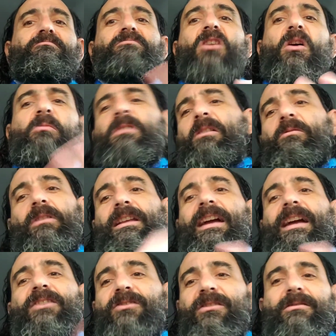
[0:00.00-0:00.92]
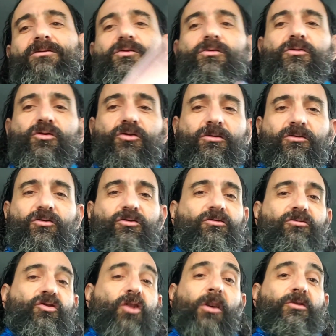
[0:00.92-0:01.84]
No, not really. I just
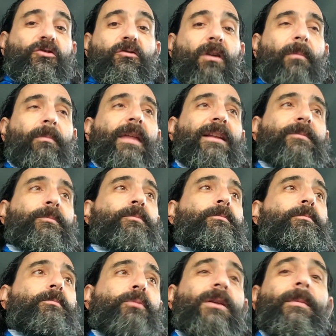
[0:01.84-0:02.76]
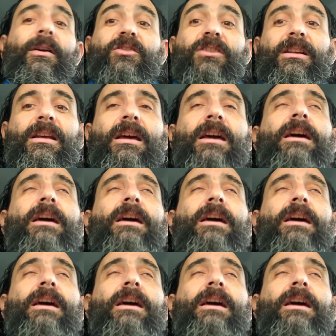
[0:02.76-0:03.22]
charged her up. That's pretty much it.